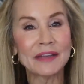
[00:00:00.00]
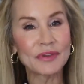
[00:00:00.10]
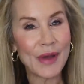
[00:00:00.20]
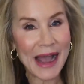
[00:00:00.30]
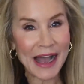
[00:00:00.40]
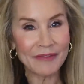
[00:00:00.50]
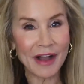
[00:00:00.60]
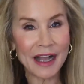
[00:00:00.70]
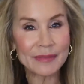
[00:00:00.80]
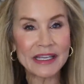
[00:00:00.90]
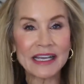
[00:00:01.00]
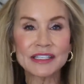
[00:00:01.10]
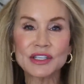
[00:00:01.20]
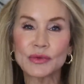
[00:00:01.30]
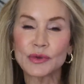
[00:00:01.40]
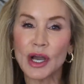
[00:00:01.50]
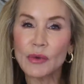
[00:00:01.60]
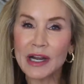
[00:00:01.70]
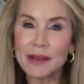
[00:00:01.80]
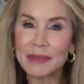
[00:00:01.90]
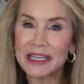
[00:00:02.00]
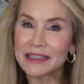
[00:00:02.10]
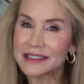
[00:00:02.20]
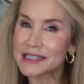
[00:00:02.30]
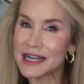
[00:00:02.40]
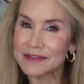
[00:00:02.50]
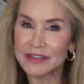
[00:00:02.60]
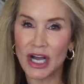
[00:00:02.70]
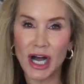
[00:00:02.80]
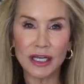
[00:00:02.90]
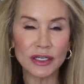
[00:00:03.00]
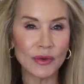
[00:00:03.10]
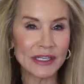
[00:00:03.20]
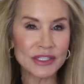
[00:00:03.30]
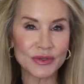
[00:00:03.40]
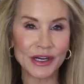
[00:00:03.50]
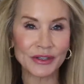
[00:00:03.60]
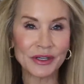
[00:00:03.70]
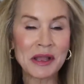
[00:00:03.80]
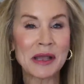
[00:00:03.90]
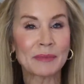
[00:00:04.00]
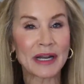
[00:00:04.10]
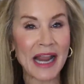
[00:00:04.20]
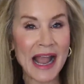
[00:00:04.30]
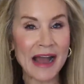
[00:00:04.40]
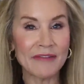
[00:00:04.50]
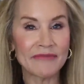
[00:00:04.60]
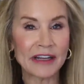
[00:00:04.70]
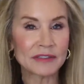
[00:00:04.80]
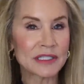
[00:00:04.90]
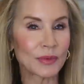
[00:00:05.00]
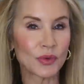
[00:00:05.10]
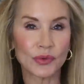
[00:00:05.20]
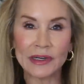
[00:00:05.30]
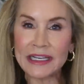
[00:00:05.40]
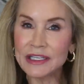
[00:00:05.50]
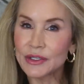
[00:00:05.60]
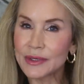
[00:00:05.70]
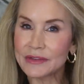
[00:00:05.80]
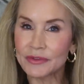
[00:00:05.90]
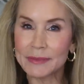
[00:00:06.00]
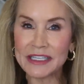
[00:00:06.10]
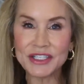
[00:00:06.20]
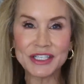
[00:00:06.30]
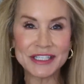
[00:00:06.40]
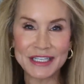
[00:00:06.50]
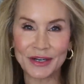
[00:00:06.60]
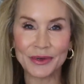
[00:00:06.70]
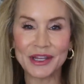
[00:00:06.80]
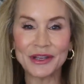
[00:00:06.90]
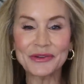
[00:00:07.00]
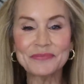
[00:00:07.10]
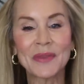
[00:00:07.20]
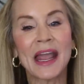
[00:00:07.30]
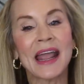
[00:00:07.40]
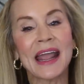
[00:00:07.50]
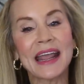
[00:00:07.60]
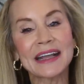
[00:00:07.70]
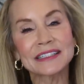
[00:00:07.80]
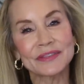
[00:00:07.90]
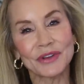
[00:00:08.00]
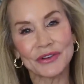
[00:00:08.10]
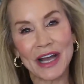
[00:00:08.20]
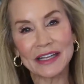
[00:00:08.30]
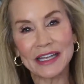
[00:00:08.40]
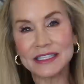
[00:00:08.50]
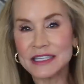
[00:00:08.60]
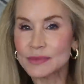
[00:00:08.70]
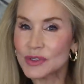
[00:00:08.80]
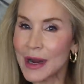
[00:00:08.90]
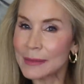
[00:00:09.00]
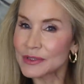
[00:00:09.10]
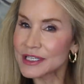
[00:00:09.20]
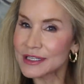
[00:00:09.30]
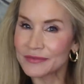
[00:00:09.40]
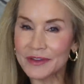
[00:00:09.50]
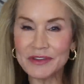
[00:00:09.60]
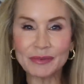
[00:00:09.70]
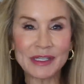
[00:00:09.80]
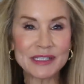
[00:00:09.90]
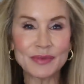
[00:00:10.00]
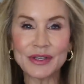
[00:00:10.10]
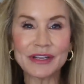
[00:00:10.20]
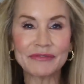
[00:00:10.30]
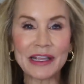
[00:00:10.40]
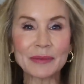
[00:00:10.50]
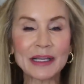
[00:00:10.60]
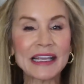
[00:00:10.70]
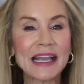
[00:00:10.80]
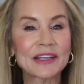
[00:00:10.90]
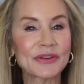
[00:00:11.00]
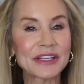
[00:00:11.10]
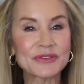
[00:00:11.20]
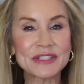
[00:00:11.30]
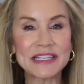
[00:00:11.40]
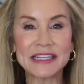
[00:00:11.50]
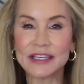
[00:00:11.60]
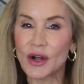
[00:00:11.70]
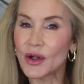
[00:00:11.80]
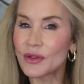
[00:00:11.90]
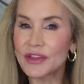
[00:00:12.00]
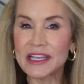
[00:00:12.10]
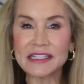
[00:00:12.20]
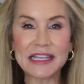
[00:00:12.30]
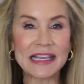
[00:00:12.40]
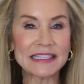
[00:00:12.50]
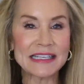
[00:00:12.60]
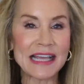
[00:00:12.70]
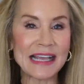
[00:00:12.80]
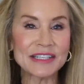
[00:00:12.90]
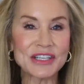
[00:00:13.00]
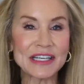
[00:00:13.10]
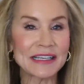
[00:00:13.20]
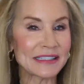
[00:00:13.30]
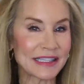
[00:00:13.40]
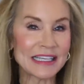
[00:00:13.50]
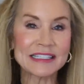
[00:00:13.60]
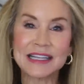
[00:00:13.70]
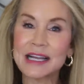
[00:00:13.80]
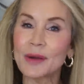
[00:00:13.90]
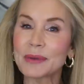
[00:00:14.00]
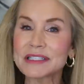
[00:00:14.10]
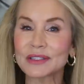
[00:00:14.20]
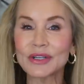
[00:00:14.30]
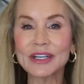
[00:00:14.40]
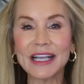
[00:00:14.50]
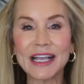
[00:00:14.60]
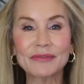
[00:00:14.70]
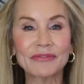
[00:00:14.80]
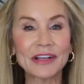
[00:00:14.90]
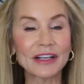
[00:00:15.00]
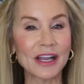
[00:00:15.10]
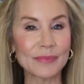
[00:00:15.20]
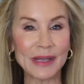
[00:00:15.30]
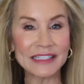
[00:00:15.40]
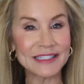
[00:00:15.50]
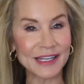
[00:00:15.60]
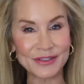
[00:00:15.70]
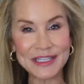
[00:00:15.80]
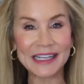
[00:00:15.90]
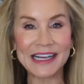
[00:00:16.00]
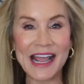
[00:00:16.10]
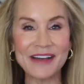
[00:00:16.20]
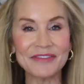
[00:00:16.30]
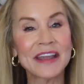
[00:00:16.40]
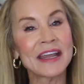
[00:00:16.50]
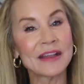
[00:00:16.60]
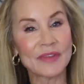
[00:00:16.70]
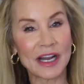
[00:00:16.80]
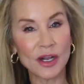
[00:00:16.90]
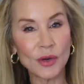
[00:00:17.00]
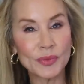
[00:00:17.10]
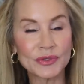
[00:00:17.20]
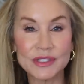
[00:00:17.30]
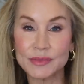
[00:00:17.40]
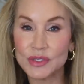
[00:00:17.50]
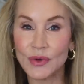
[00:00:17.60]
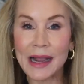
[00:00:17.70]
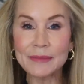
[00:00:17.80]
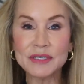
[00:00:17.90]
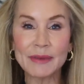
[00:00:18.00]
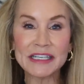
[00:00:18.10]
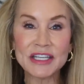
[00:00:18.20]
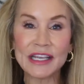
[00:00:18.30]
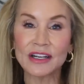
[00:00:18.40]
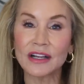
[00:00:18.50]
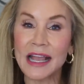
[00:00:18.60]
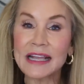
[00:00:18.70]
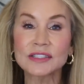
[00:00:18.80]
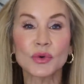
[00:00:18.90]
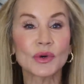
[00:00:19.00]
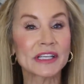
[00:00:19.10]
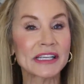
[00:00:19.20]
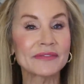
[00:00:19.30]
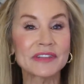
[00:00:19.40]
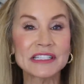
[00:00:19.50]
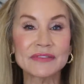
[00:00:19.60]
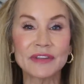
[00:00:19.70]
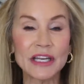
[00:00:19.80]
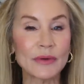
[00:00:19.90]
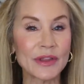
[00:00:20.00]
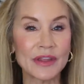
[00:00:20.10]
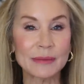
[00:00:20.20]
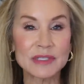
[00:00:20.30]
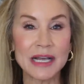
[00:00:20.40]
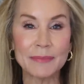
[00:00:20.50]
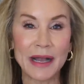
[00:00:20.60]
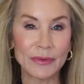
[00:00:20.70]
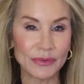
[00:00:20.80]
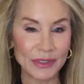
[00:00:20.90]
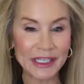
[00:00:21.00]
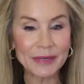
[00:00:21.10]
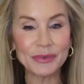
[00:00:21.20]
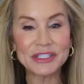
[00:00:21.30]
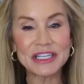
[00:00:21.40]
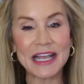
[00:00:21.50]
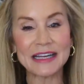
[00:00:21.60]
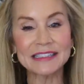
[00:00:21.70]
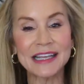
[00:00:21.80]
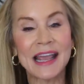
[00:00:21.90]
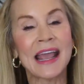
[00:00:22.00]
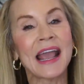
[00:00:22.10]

If you have IBS, you know what I mean. It's kind of an ongoing struggle, but I have found some great new information to share with you. And if you're not yet a subscriber to the 50 Plus Beauty family and you're interested in all things anti-aging, things that help us look and feel our best in our second half, then I hope you'll subscribe to my channel and or give this video a thumbs up. I would really appreciate it.